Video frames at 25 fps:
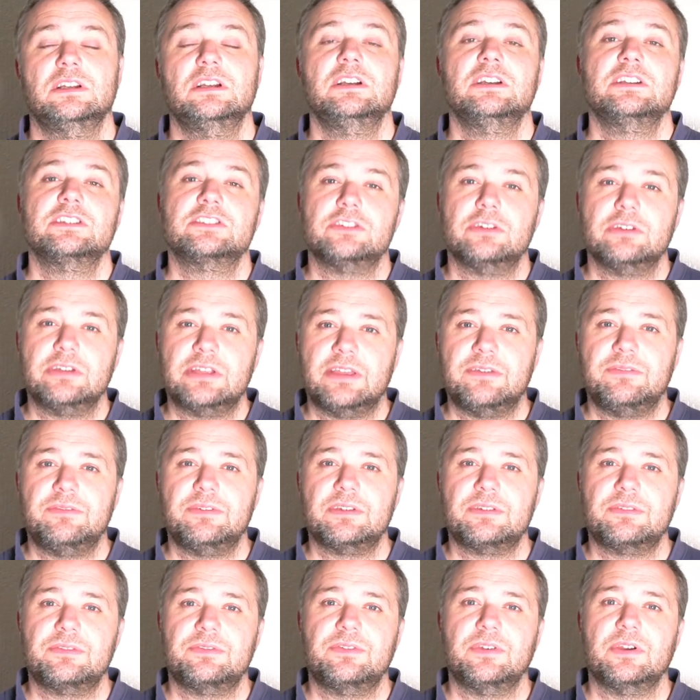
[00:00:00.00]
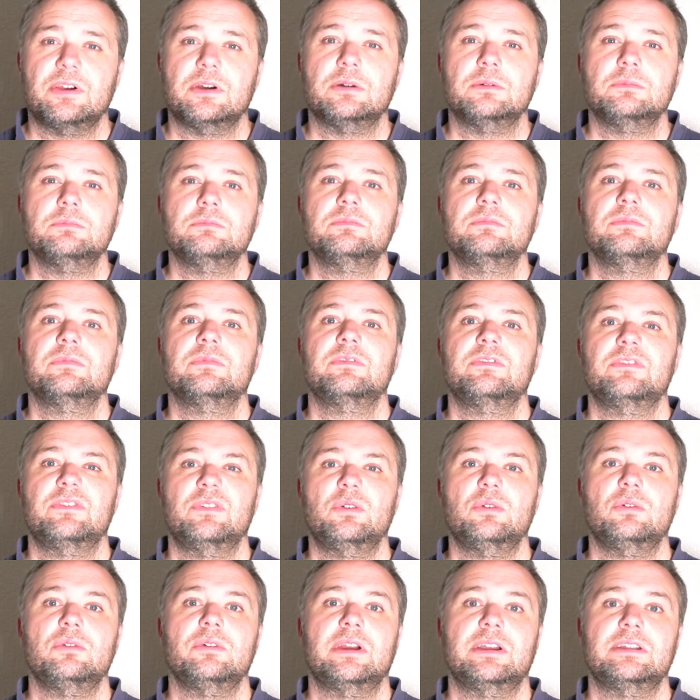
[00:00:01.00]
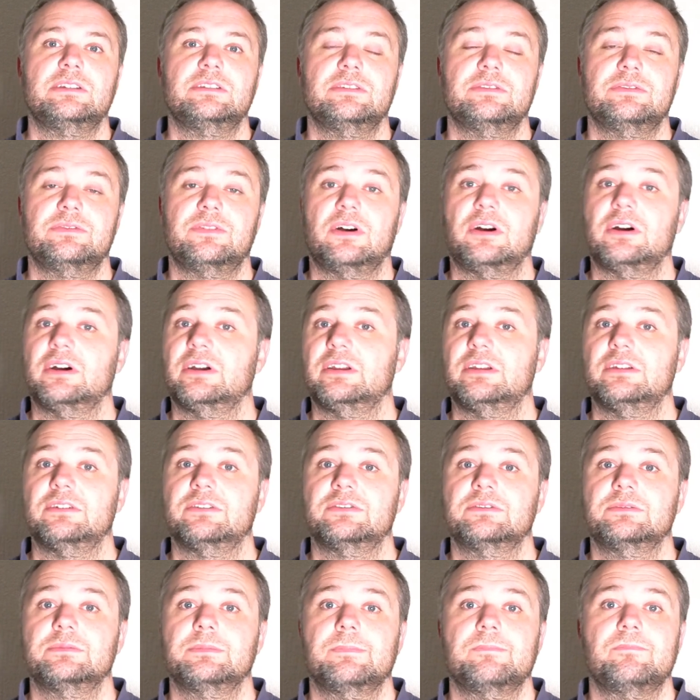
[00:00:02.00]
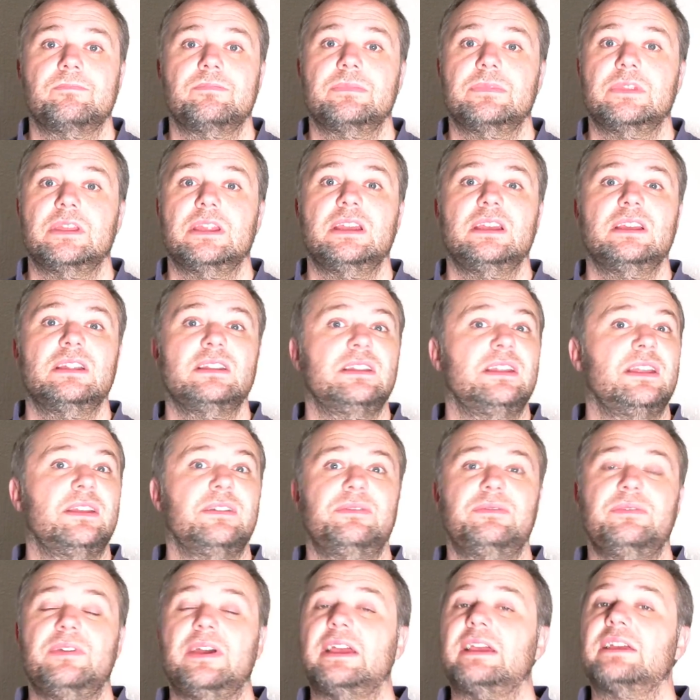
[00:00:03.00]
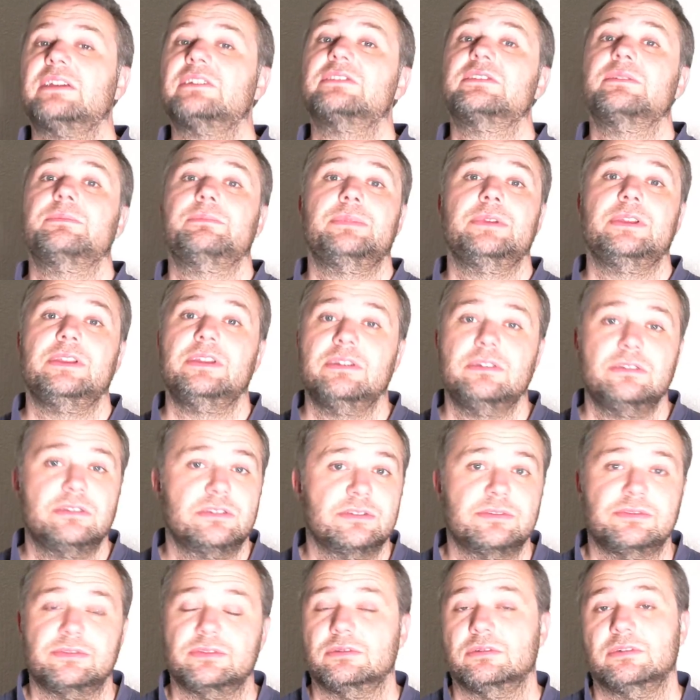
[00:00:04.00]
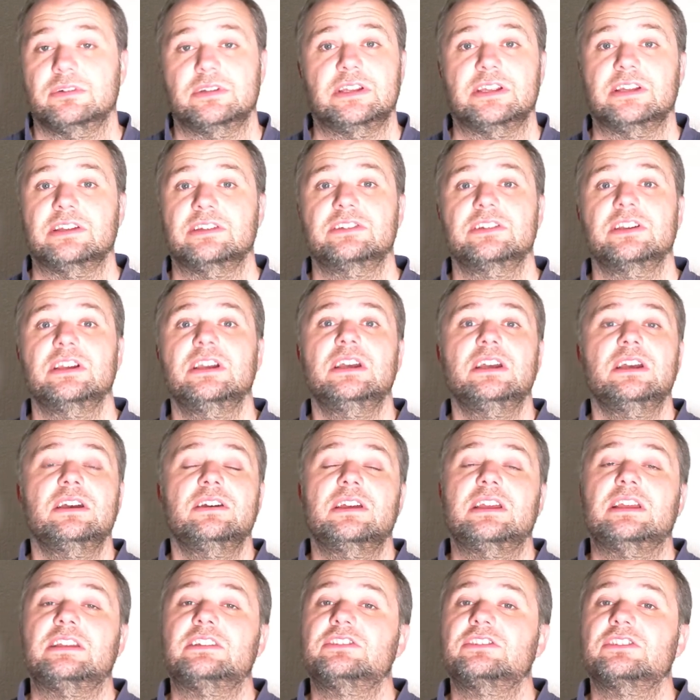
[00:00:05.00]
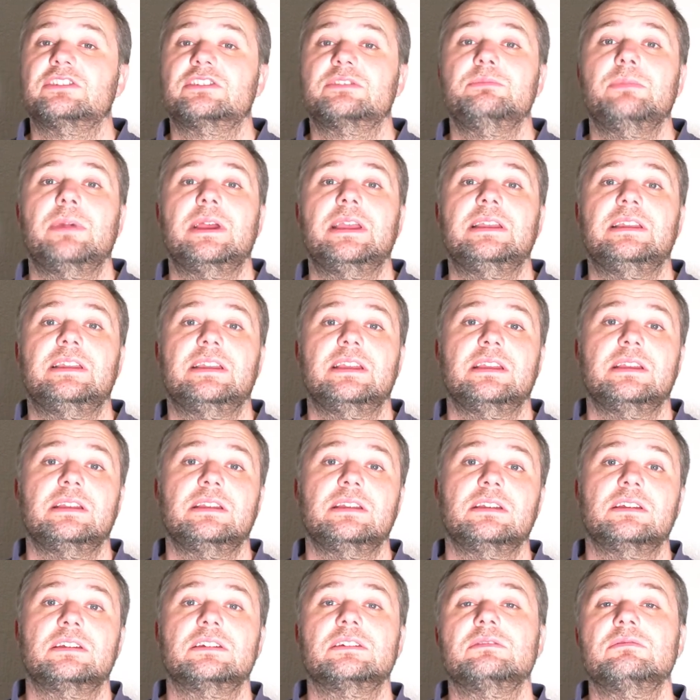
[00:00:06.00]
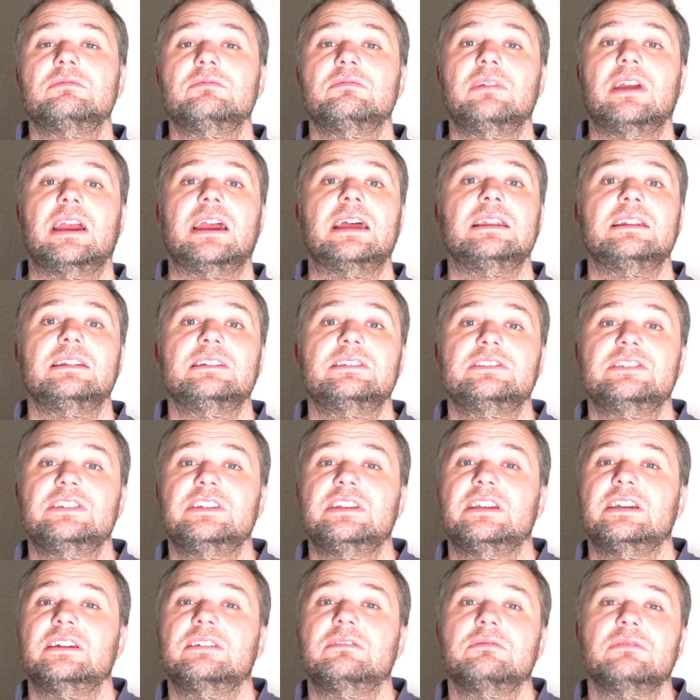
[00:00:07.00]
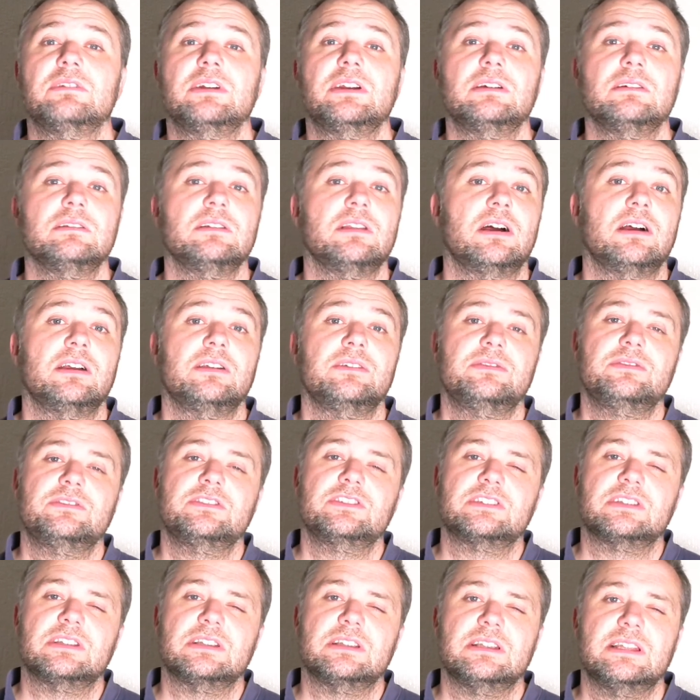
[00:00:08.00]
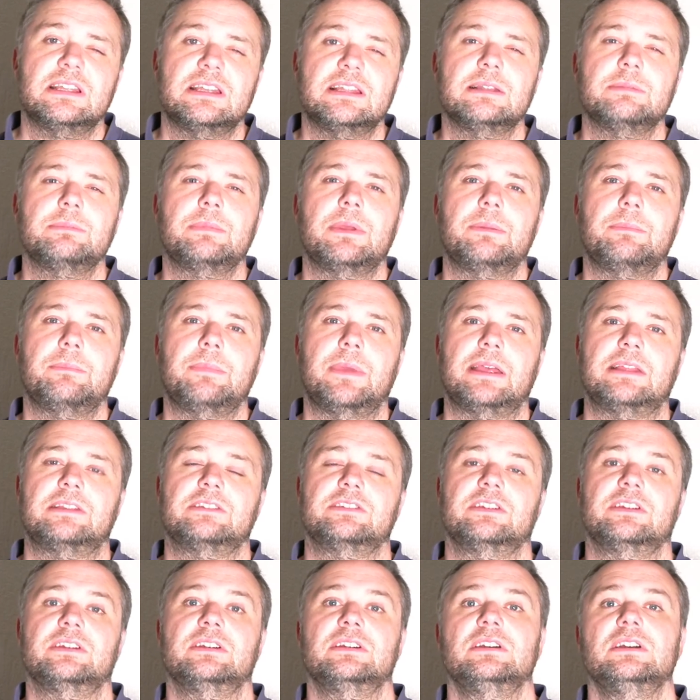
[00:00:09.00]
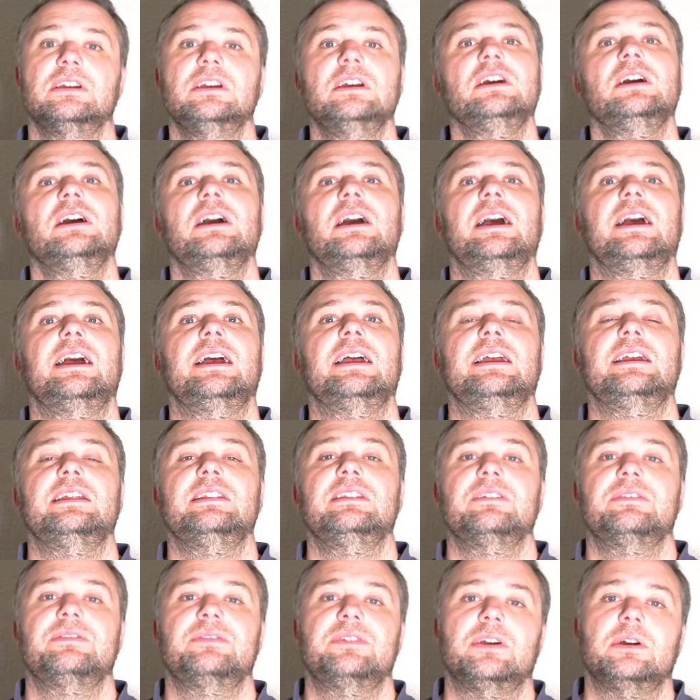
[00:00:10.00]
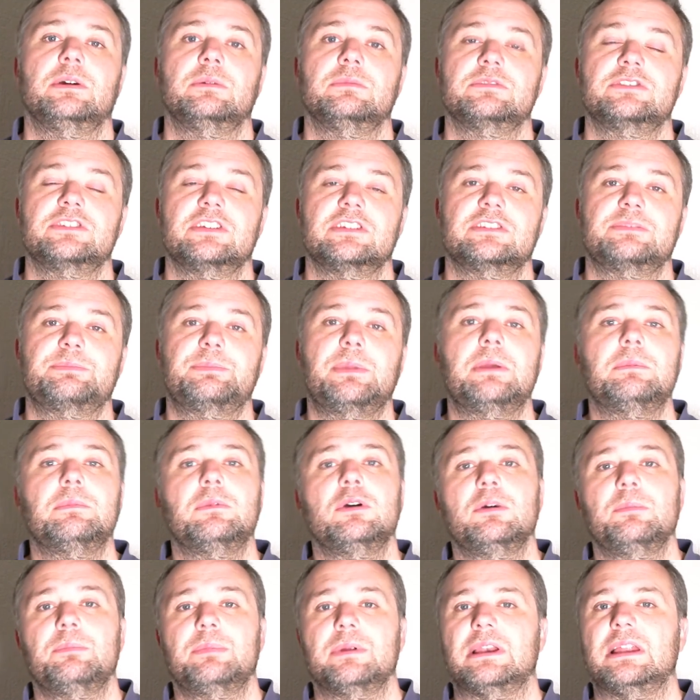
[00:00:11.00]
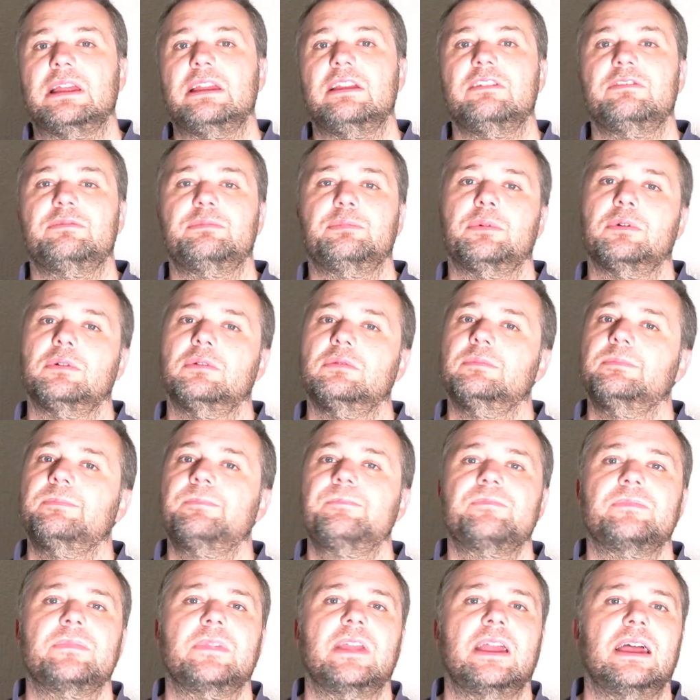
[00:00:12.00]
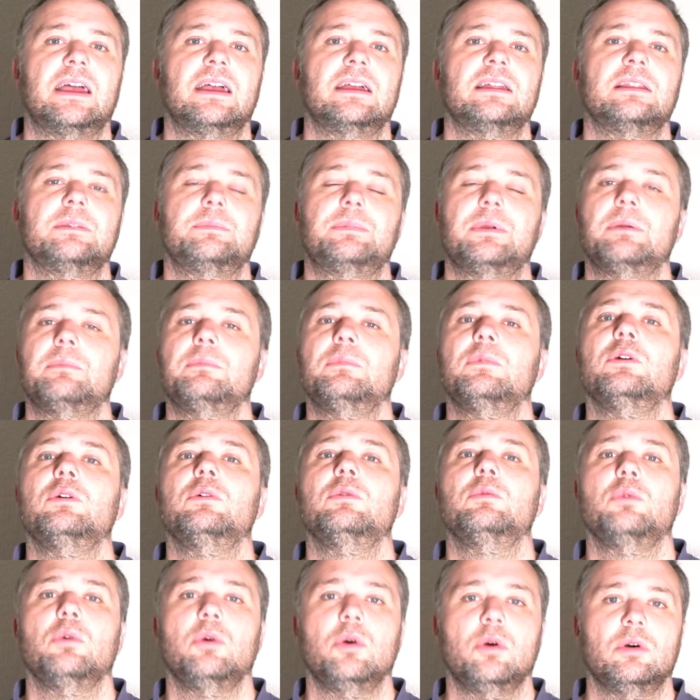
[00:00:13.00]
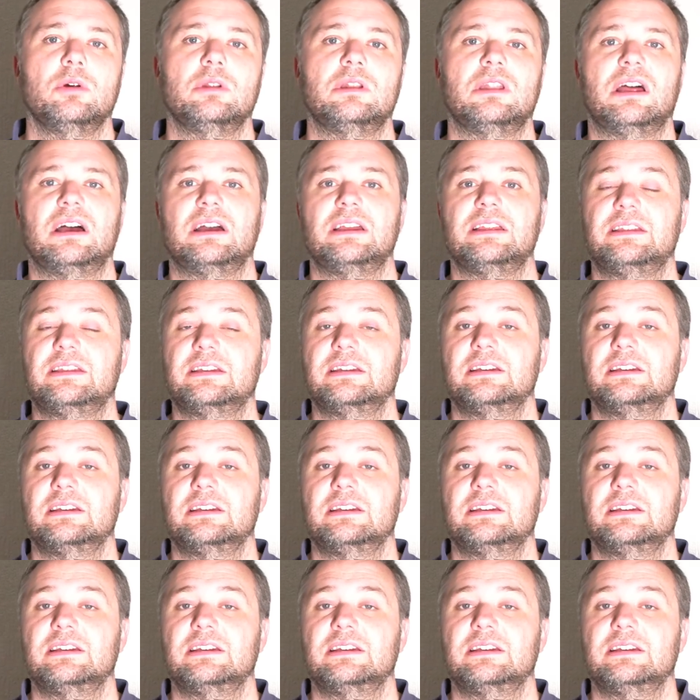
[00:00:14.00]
So I give this film 4 out of 5. The effects are beautiful in it. It's just making reality and real life just a little bit better in the film, so it's a bit more believable and a bit more warlike.